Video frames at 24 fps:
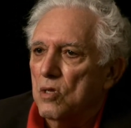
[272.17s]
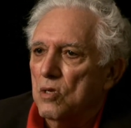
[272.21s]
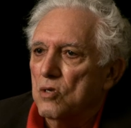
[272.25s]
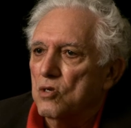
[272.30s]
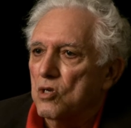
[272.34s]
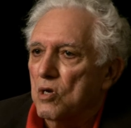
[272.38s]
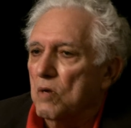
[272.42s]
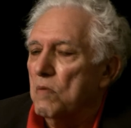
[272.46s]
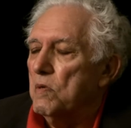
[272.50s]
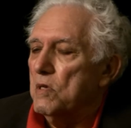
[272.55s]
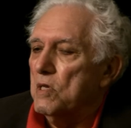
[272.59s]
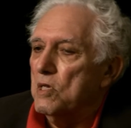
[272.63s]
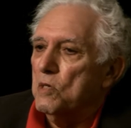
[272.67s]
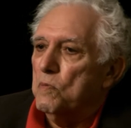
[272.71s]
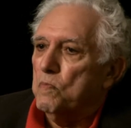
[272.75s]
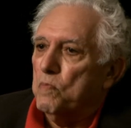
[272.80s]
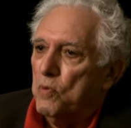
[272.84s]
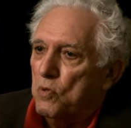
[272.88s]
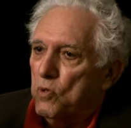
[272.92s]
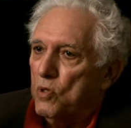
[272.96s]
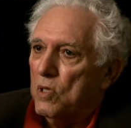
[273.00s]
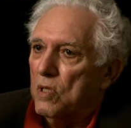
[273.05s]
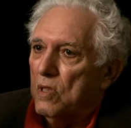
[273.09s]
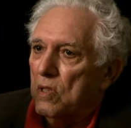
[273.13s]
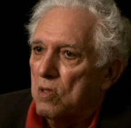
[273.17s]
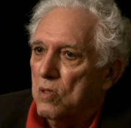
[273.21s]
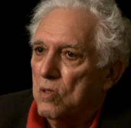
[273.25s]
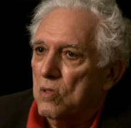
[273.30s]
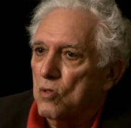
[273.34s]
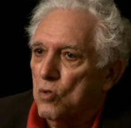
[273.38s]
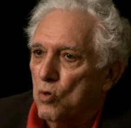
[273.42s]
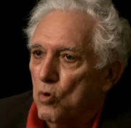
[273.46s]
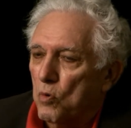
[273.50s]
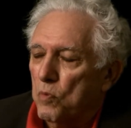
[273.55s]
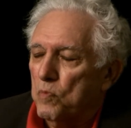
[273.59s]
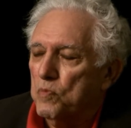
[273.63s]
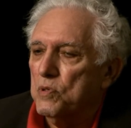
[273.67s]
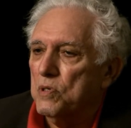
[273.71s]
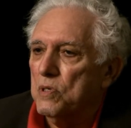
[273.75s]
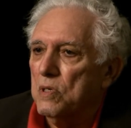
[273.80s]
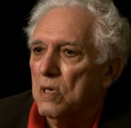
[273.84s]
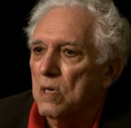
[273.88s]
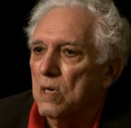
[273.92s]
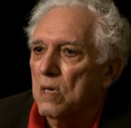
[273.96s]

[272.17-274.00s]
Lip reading: Germans, putting troops,